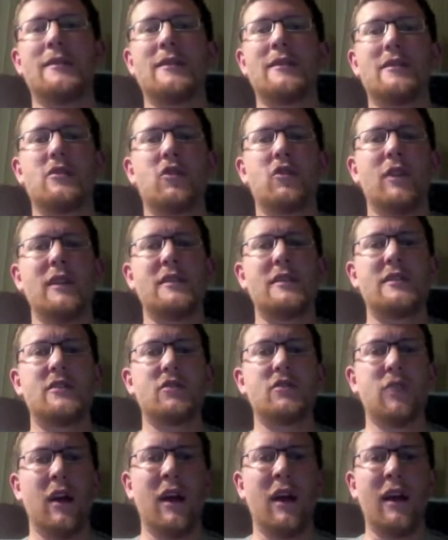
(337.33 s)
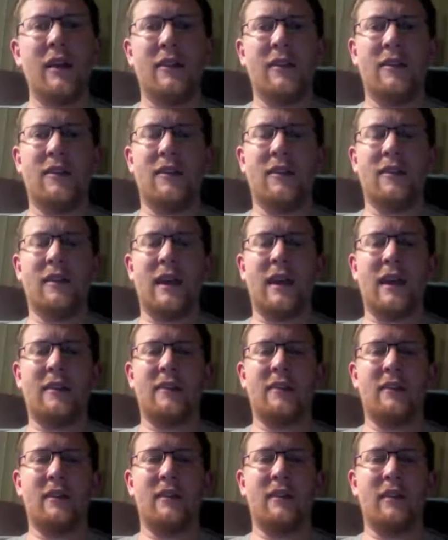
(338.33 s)
such great strides
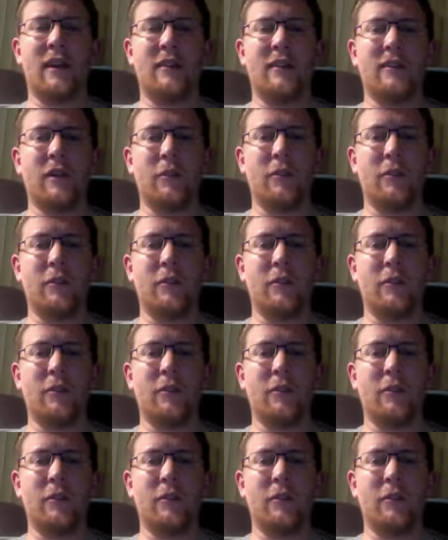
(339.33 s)
these last